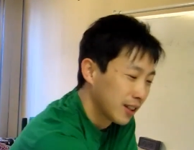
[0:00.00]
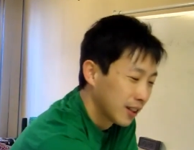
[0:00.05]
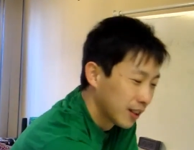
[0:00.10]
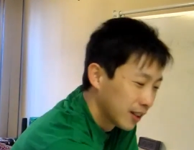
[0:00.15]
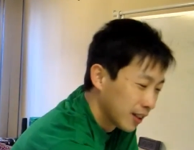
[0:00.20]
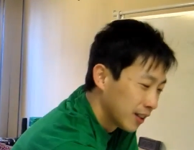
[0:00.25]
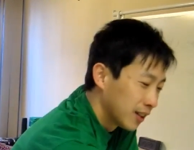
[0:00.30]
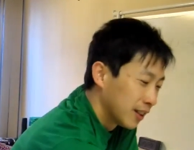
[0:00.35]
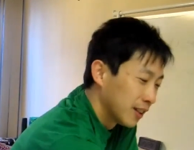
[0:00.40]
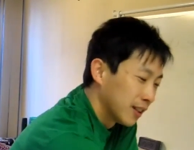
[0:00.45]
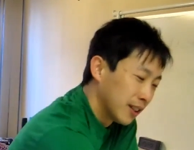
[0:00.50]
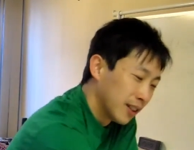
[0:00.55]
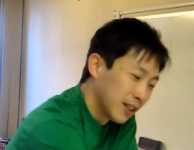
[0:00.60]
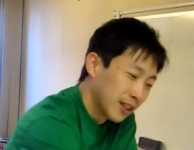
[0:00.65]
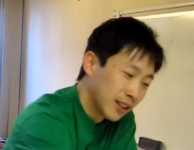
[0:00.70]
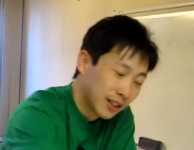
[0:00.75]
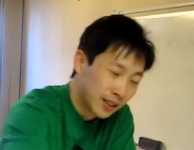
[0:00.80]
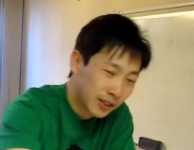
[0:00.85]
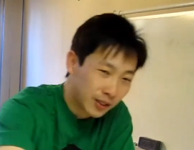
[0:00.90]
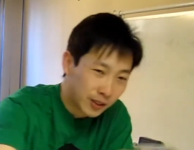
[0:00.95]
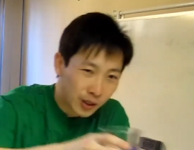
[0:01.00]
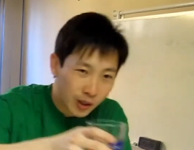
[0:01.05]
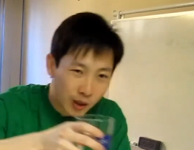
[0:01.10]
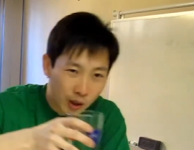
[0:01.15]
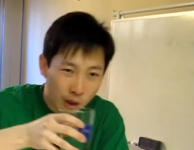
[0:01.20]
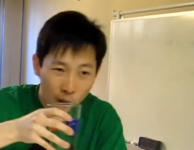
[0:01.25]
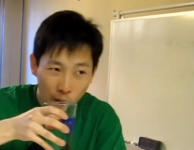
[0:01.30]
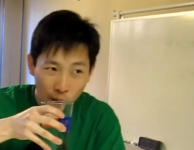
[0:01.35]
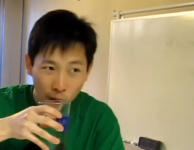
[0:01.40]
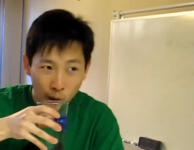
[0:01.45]

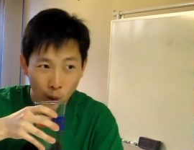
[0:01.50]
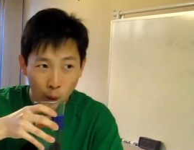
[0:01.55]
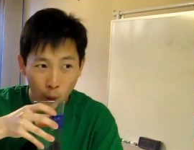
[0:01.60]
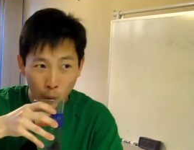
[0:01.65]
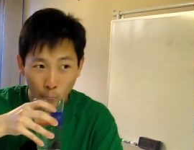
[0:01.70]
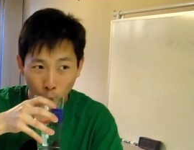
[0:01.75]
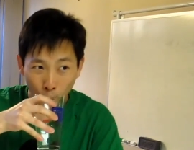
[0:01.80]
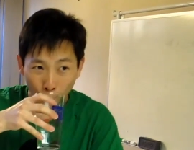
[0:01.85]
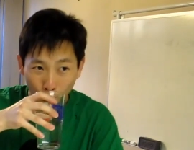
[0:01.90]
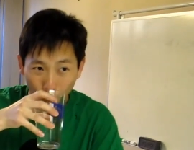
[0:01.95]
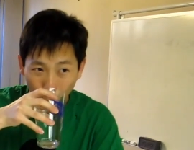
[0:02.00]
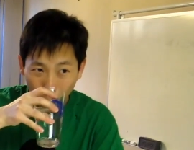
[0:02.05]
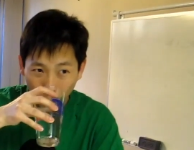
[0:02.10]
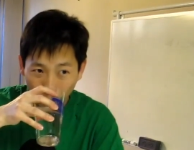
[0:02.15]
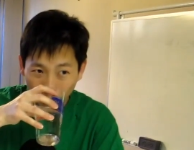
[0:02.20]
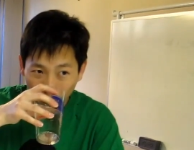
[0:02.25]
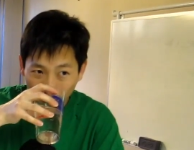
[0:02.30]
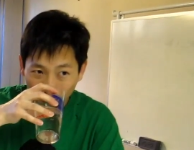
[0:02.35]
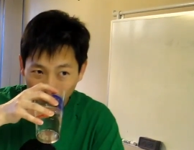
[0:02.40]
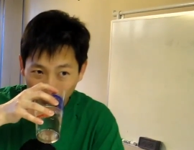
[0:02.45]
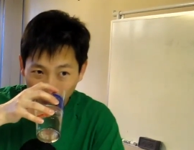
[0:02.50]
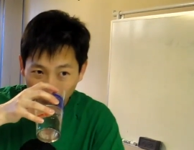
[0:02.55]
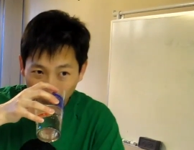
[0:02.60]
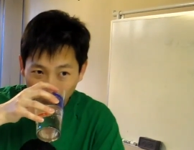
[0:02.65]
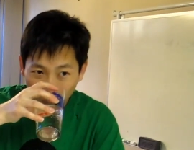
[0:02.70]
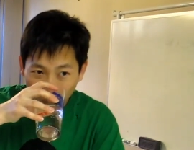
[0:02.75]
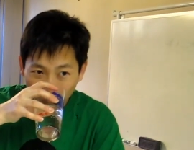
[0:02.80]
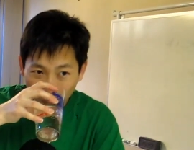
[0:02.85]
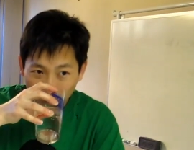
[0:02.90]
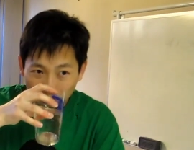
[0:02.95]

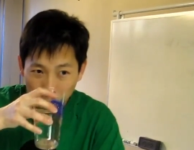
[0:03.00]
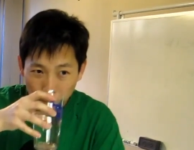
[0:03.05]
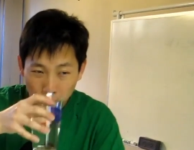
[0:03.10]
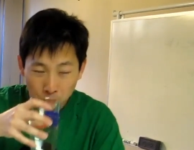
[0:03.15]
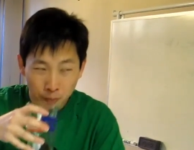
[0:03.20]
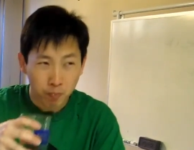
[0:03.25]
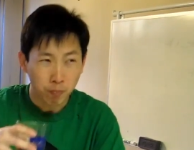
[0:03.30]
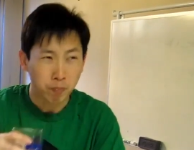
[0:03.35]
(no one is talking)